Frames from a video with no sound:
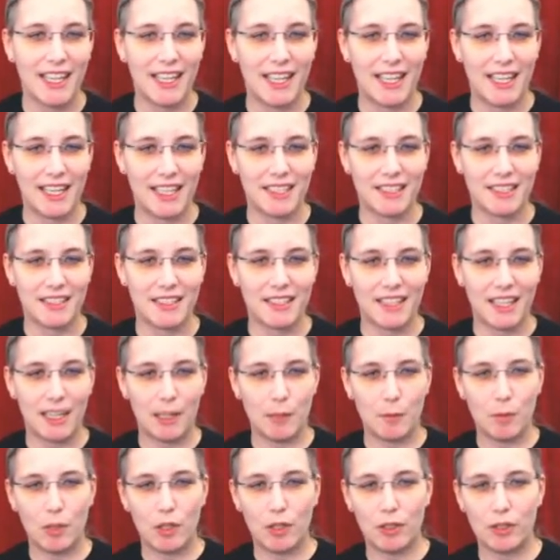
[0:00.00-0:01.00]
And
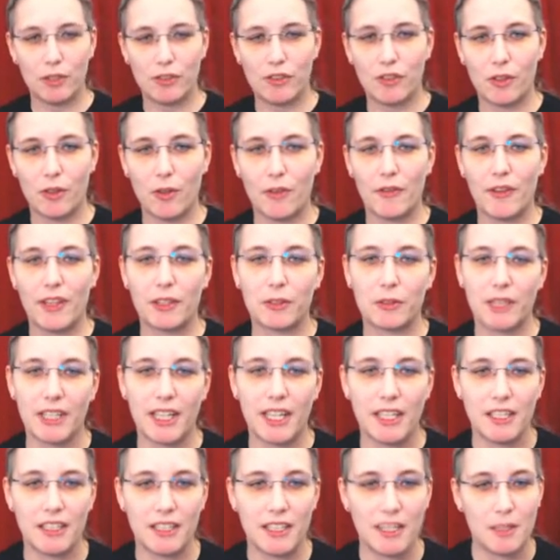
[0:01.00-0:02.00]
I'm also the
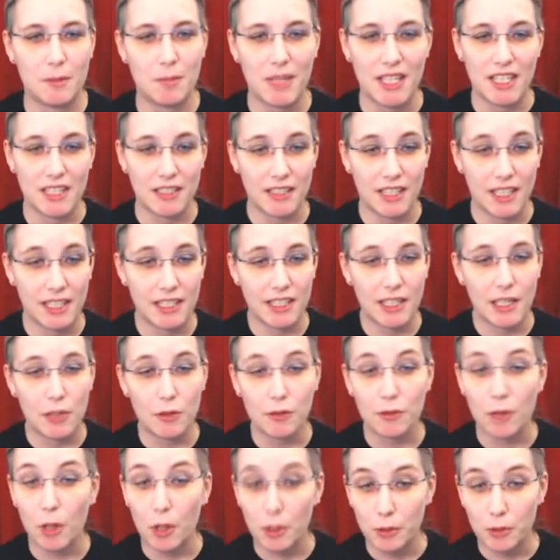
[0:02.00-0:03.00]
creator and maintainer
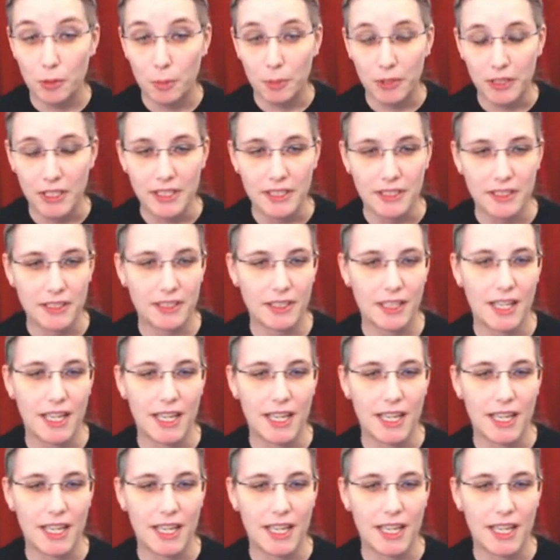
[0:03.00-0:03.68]
of Octoprint.